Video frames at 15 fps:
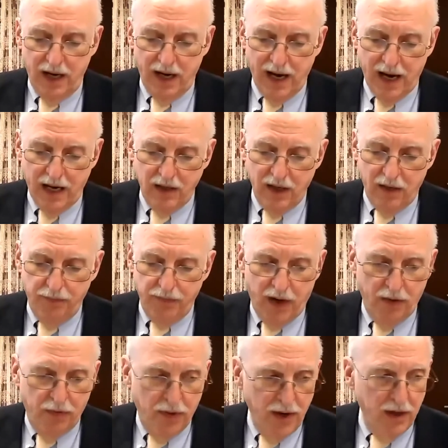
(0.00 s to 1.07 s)
And
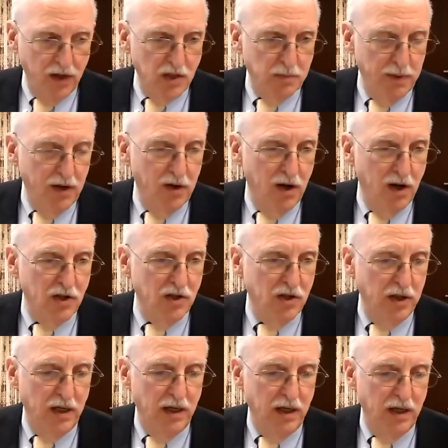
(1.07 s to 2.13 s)
I think it's because
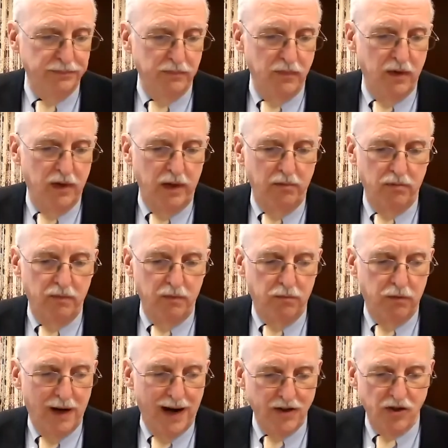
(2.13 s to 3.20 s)
the
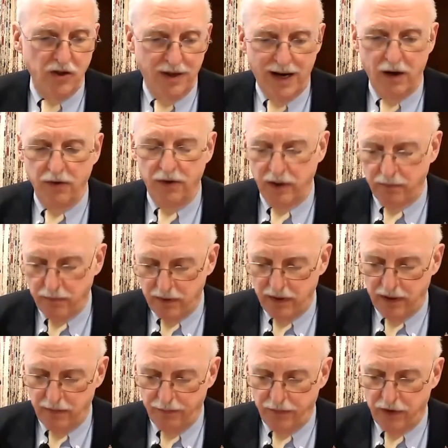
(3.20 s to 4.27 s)
rationale,
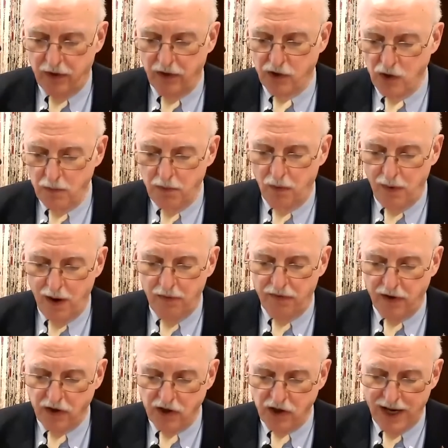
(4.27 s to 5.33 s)
the consumer
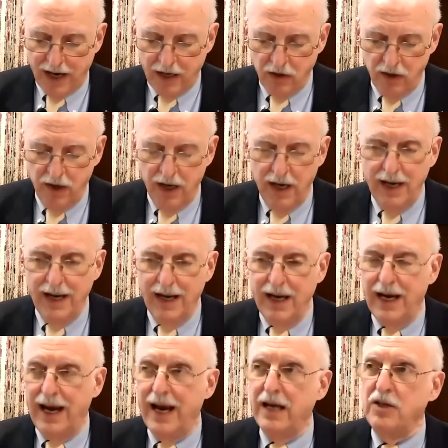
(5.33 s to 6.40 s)
welfare standard
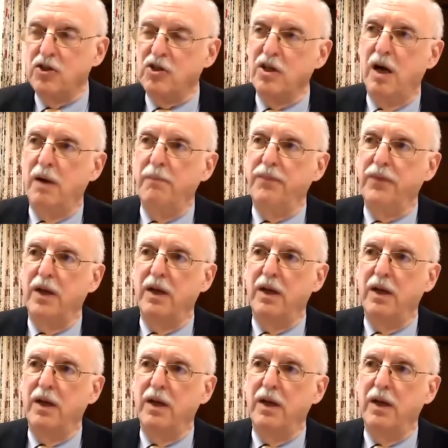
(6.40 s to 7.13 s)
had some